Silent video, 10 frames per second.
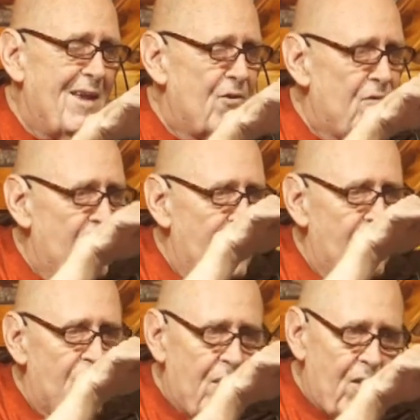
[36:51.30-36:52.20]
It's
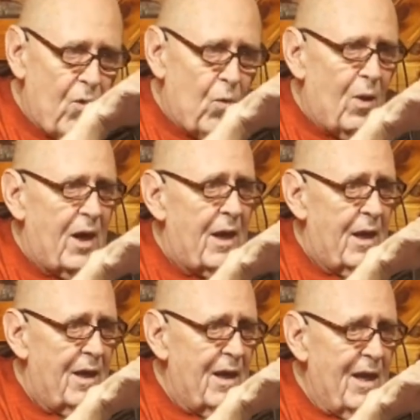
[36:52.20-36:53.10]
just
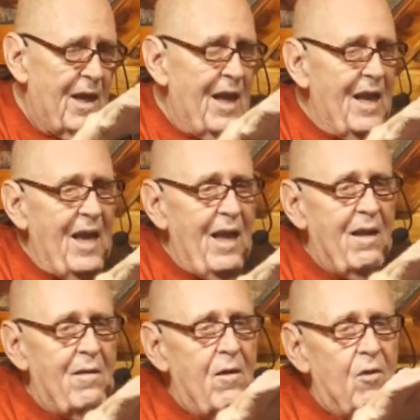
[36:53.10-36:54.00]
quiet.
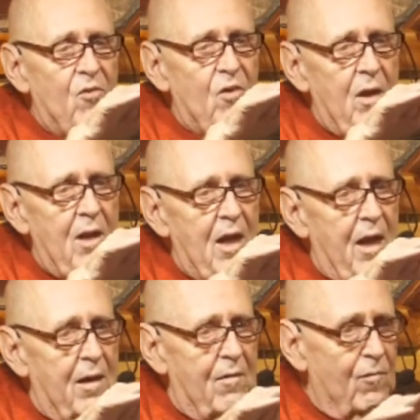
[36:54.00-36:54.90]
And there's a
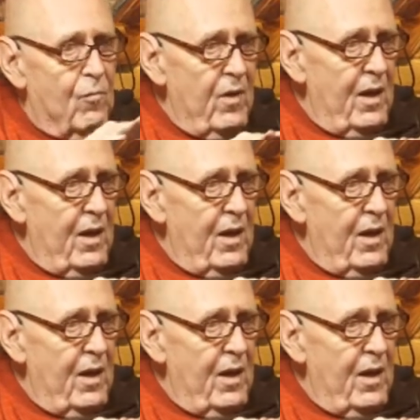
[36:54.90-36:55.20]
lot of